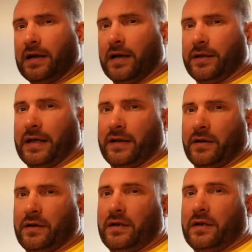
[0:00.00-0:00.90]
And
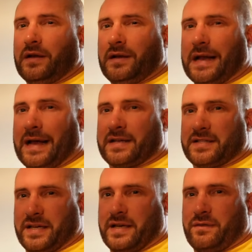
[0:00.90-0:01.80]
then
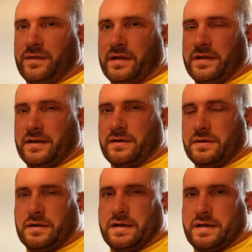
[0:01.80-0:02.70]
legs enough that they don't
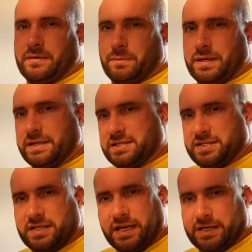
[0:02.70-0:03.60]
look like complete
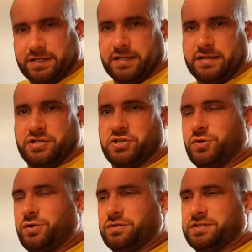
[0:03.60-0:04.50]
sticks in the
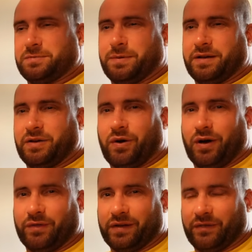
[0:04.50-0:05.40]
shorts, but not
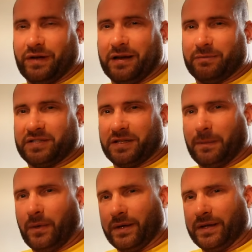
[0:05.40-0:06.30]
overdeveloped to the
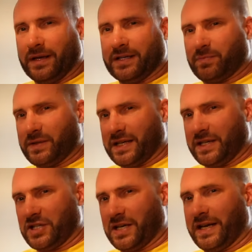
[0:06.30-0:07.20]
point that it's
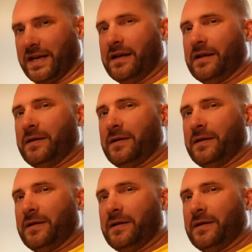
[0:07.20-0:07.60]
potentially